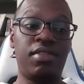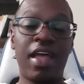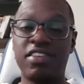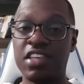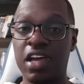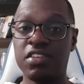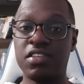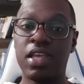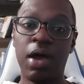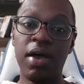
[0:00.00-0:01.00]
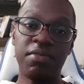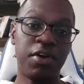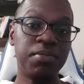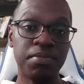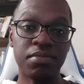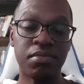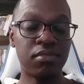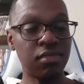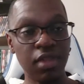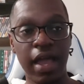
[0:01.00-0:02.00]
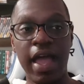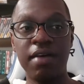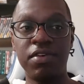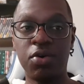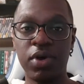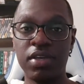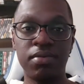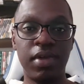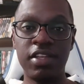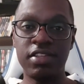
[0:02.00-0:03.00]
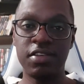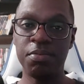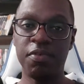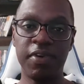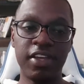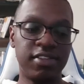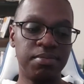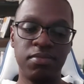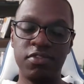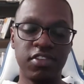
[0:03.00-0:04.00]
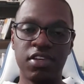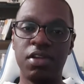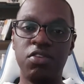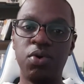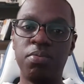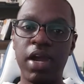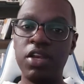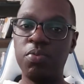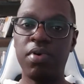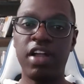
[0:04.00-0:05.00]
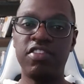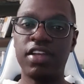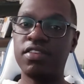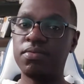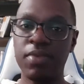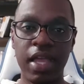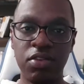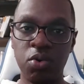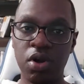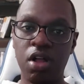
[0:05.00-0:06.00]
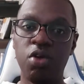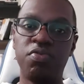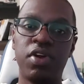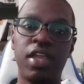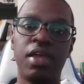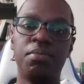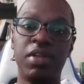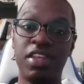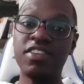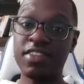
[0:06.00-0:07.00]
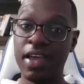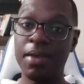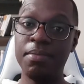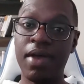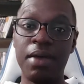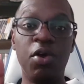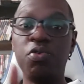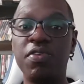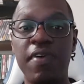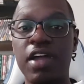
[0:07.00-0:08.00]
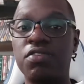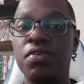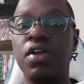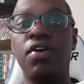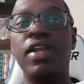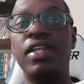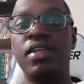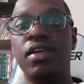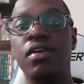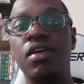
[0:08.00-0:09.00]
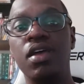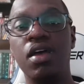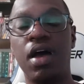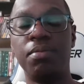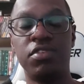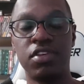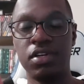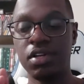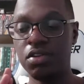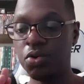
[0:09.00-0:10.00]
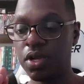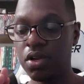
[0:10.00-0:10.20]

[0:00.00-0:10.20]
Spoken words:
that sucks. However, I have a quick and simple fix. I'm just gonna do a brand new project and do it all over again. But this time, no refactoring or anything. I'm just gonna